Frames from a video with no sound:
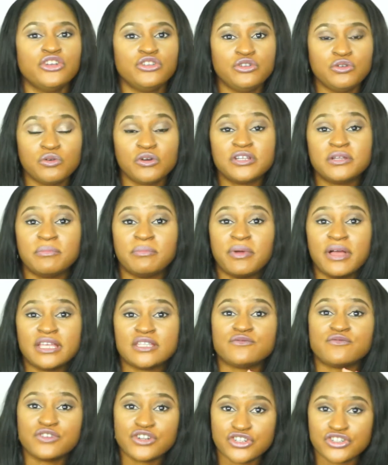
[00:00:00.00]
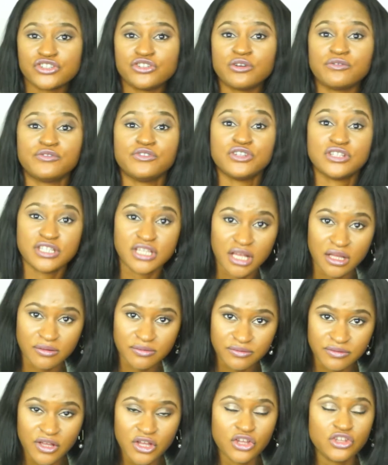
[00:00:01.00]
You are the best version of
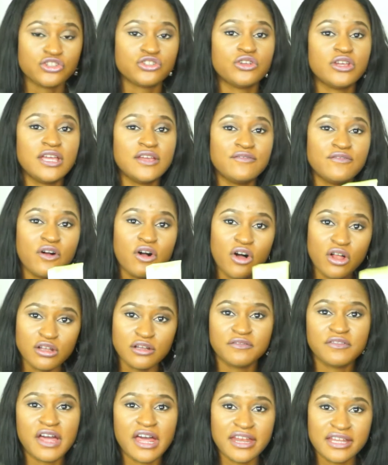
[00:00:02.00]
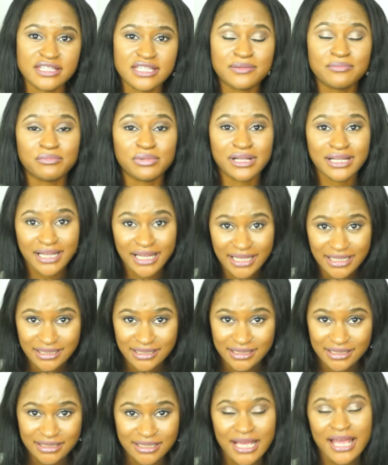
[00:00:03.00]
yourself. So if all of that is in
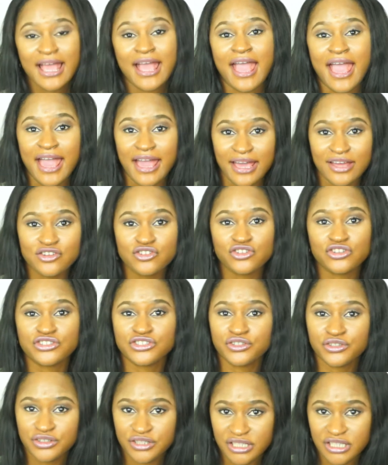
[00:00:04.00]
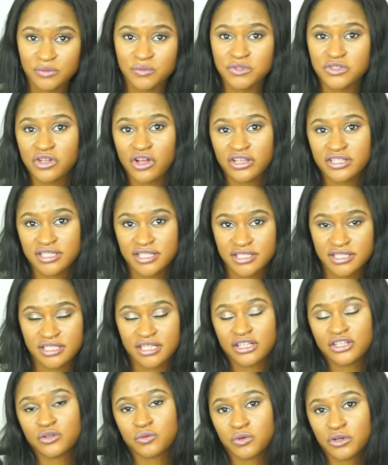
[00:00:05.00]
place and you're still dealing with toxicity
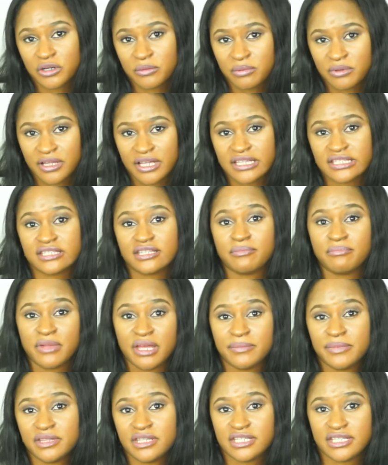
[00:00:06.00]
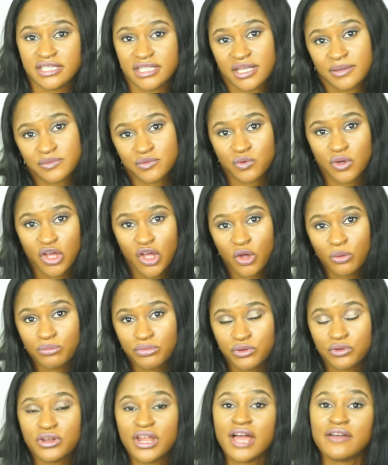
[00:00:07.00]
in the workplace, then maybe these tips will help
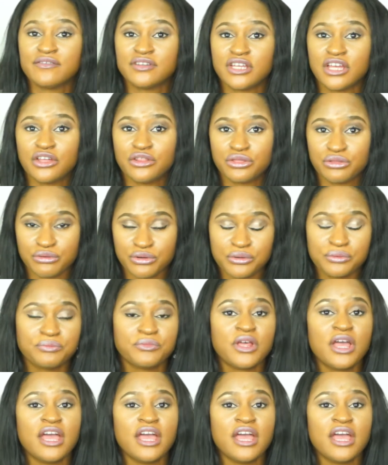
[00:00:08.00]
you navigate through.